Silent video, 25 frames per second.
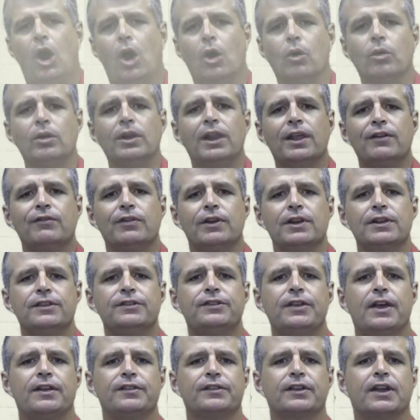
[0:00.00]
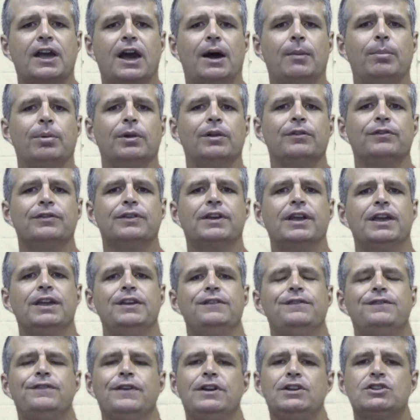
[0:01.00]
Oral evidence has a couple of
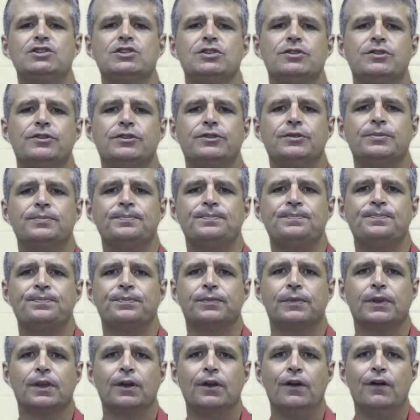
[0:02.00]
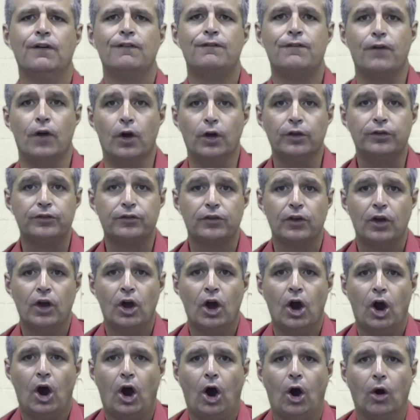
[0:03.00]
key features. First,
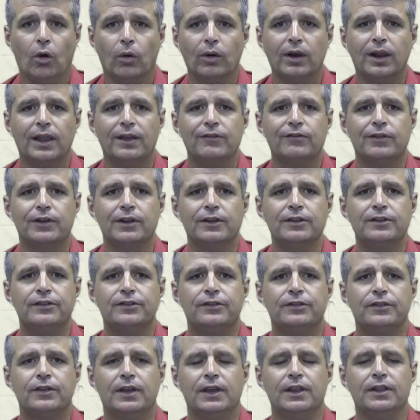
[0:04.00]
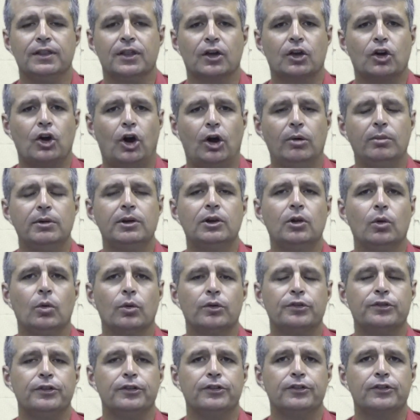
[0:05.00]
oral evidence in the common
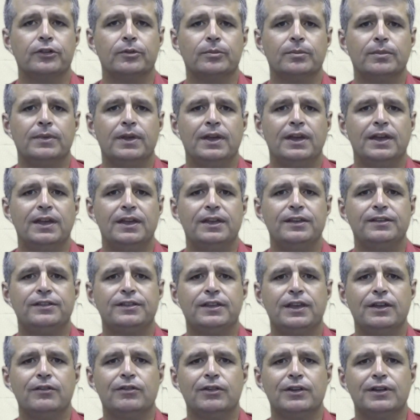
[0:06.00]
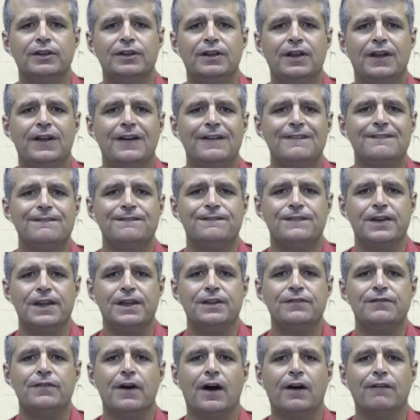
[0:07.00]
law system is given
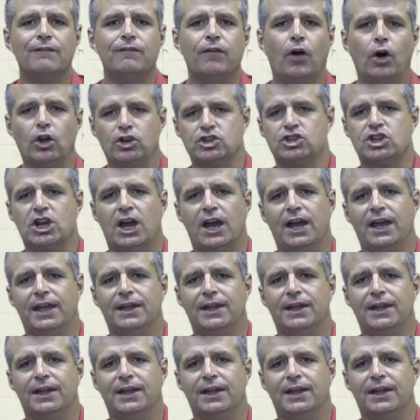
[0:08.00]
viva voce.